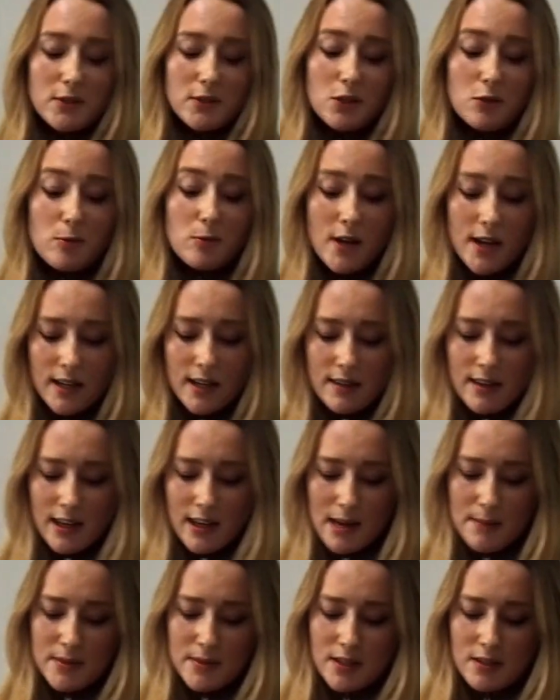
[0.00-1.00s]
do work in the
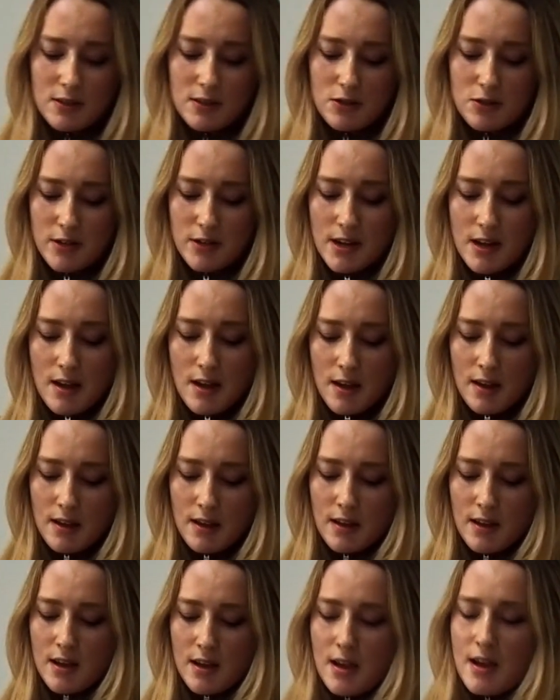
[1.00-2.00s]
games industry.
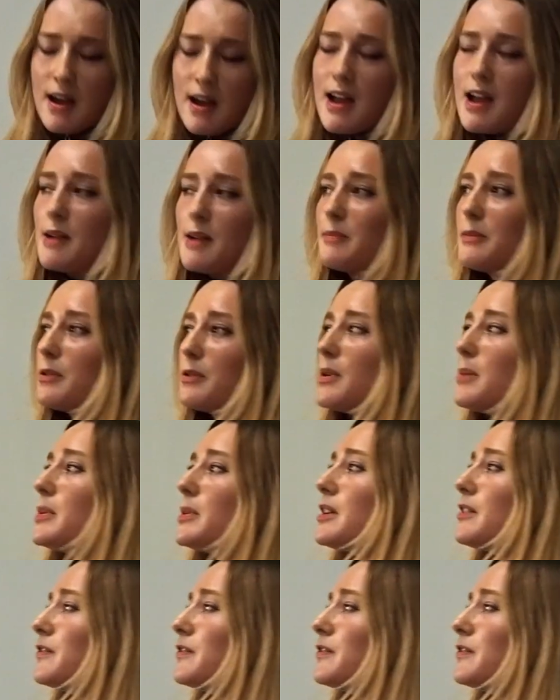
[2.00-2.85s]
Women are